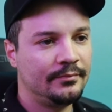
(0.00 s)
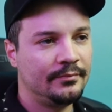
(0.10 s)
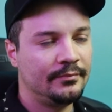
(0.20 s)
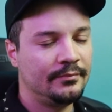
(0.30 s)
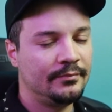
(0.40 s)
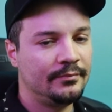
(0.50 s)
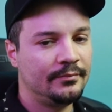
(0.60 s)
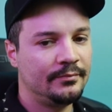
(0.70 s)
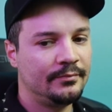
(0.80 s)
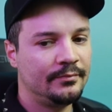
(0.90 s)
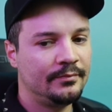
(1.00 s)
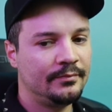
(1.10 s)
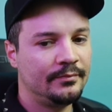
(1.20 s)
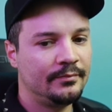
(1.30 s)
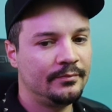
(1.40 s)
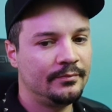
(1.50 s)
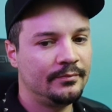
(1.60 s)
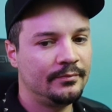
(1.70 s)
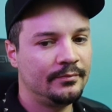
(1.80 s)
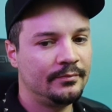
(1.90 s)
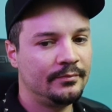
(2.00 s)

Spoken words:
(silent)